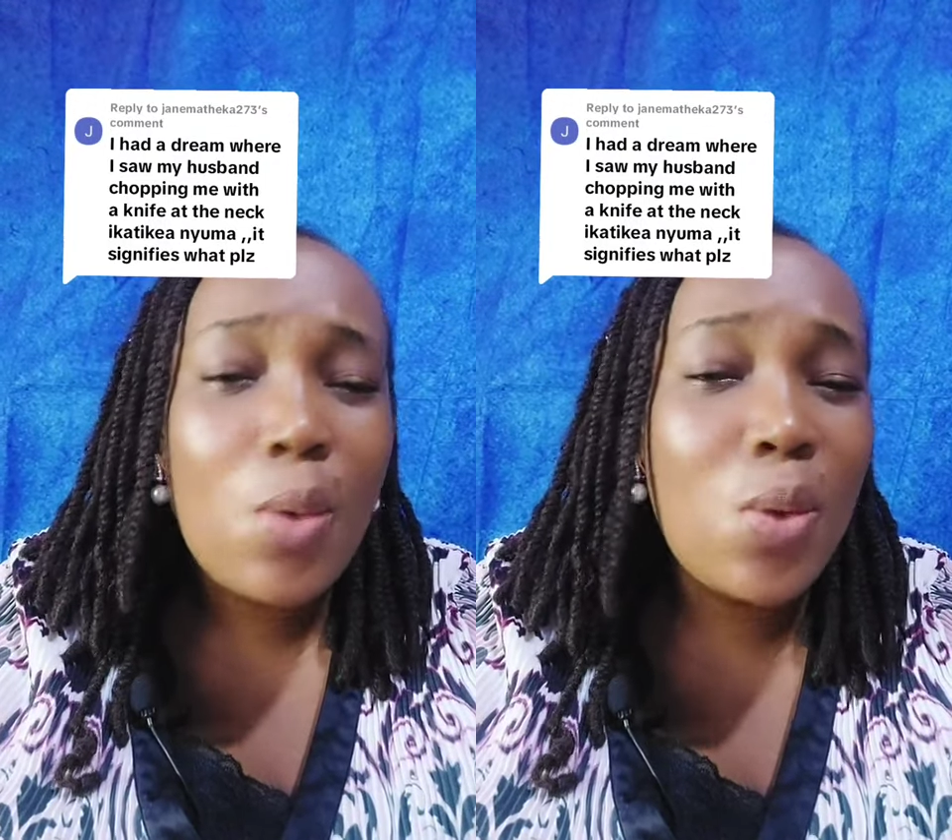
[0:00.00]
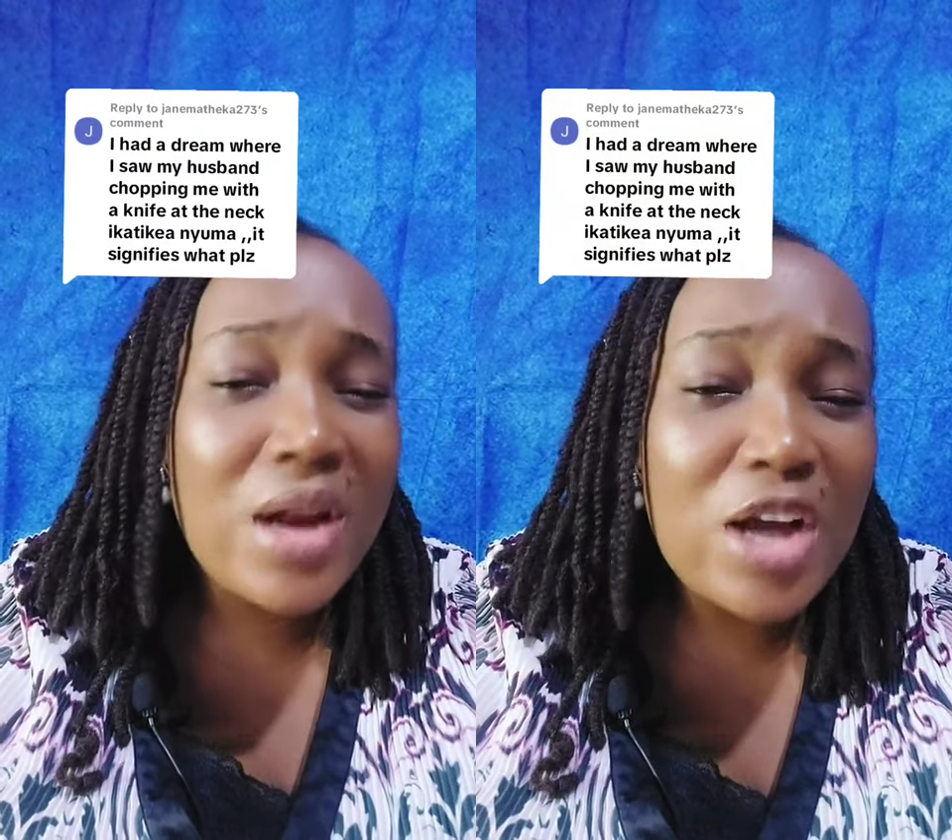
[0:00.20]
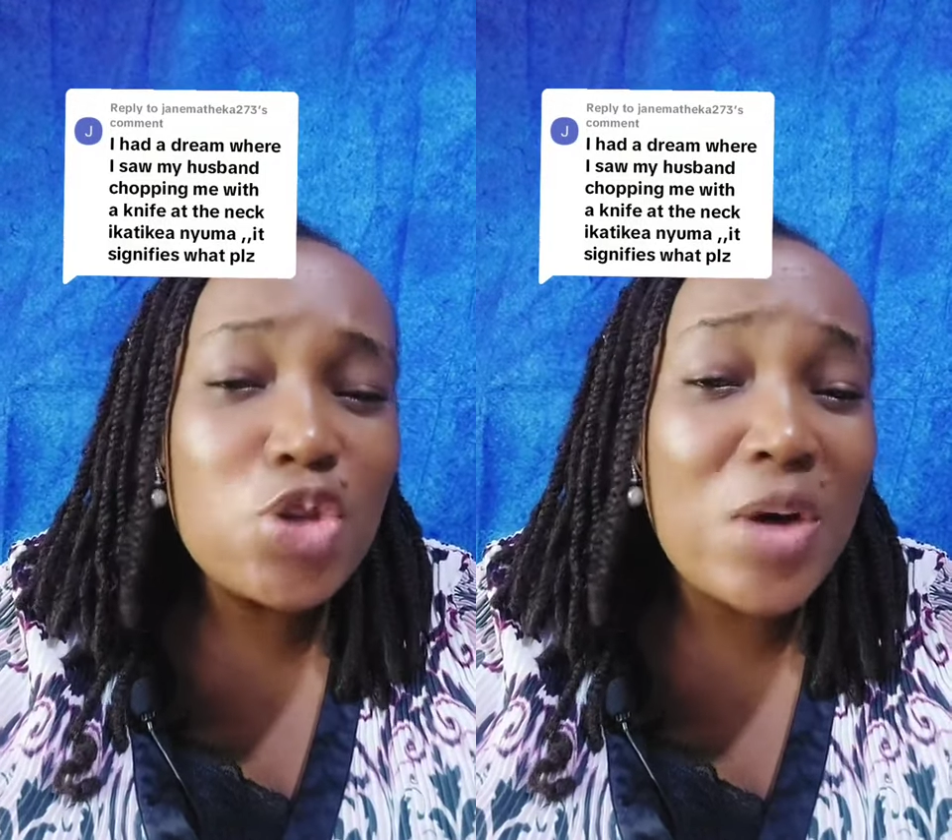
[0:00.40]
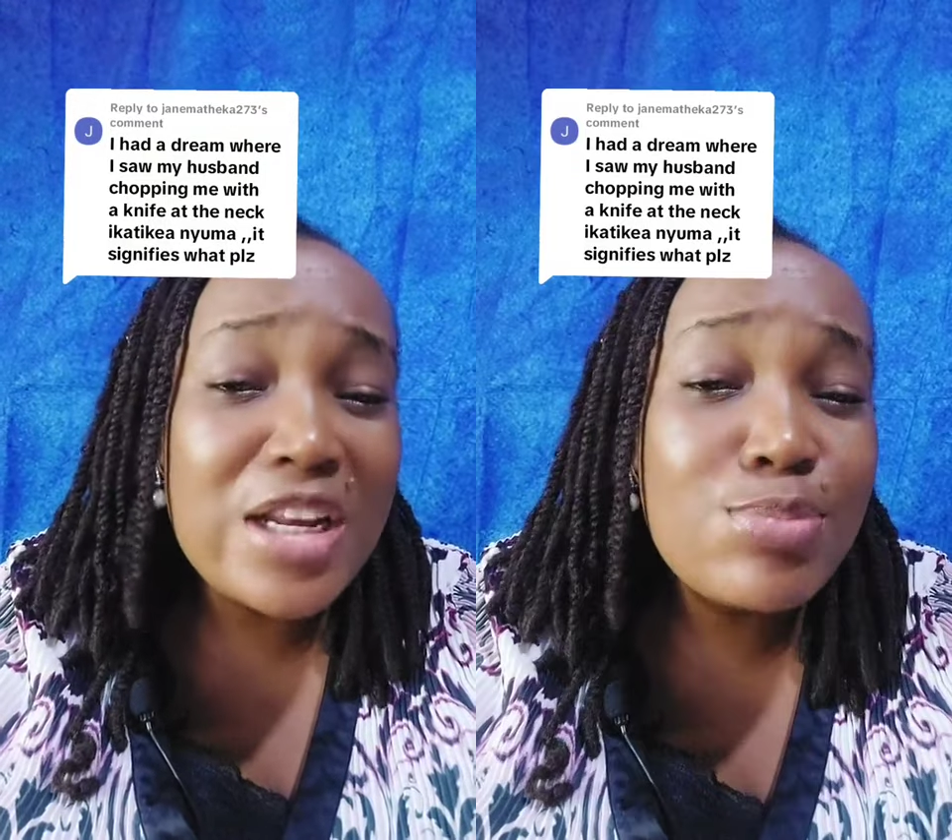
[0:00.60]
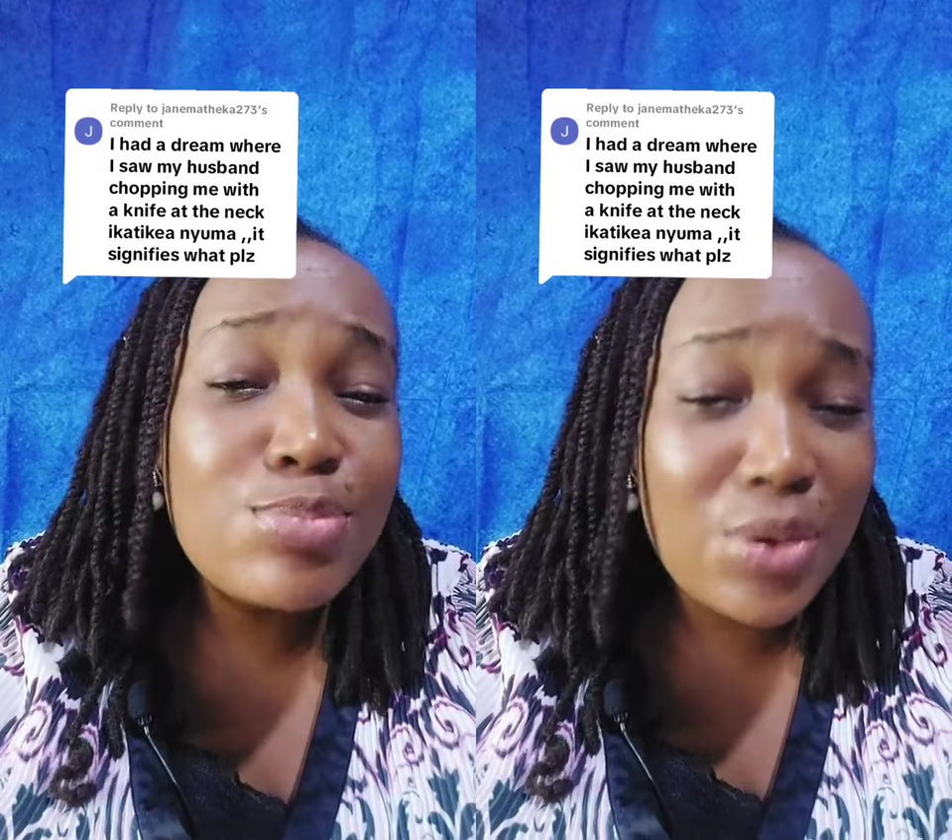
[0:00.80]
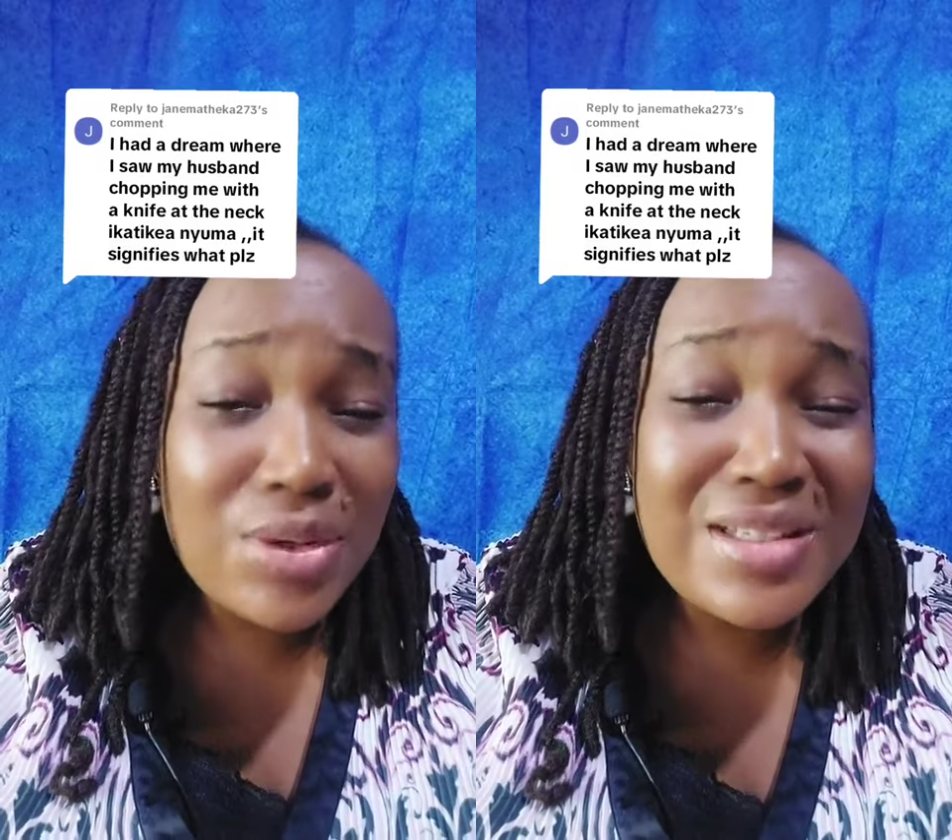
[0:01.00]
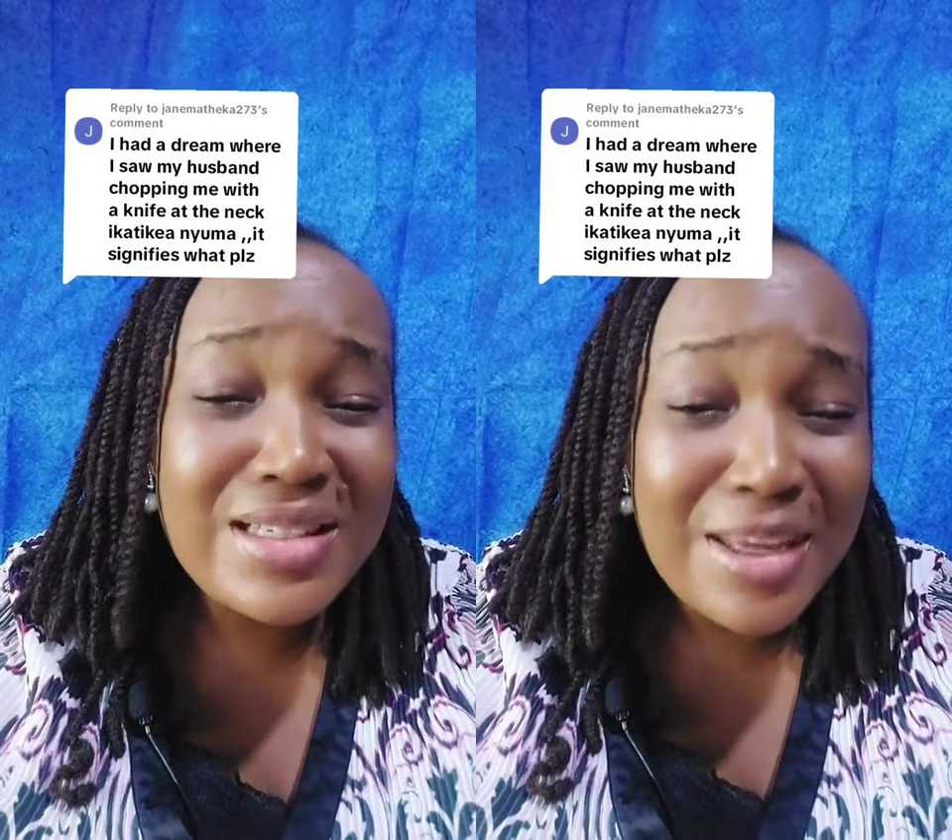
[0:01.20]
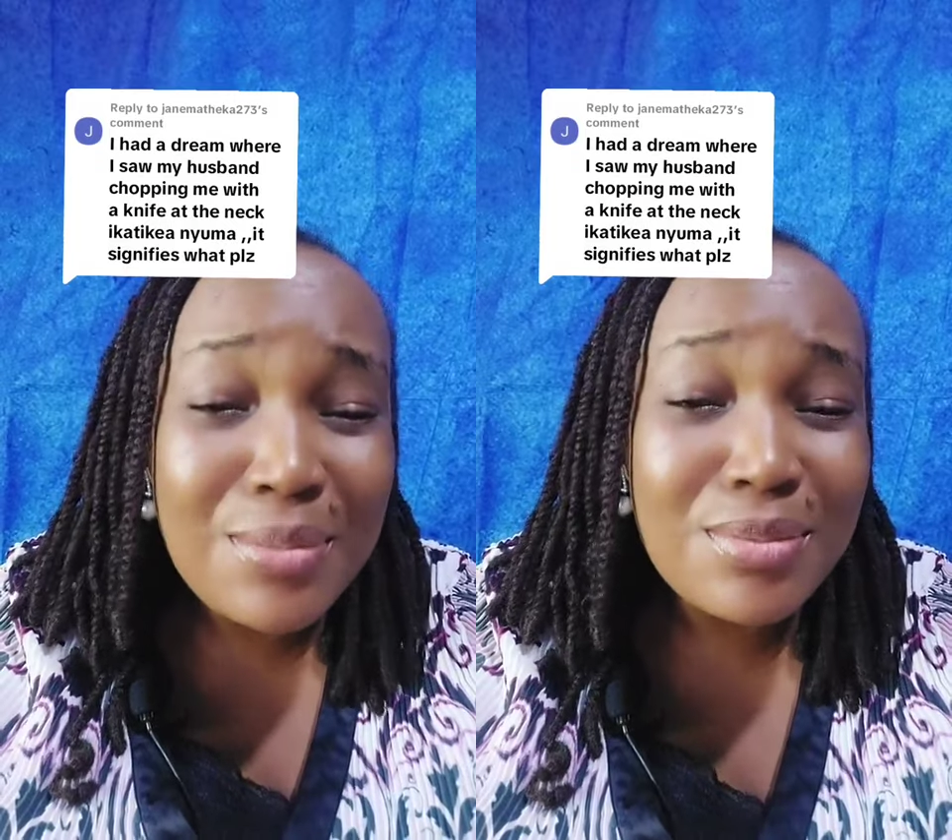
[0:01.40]
what actually brought
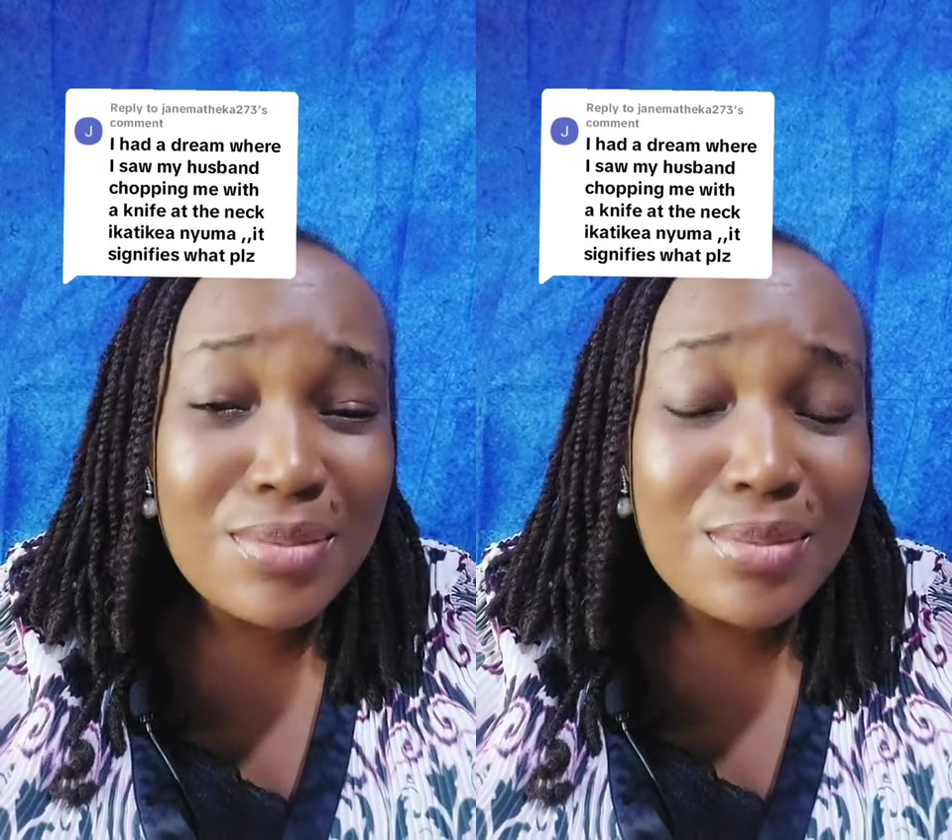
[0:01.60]
them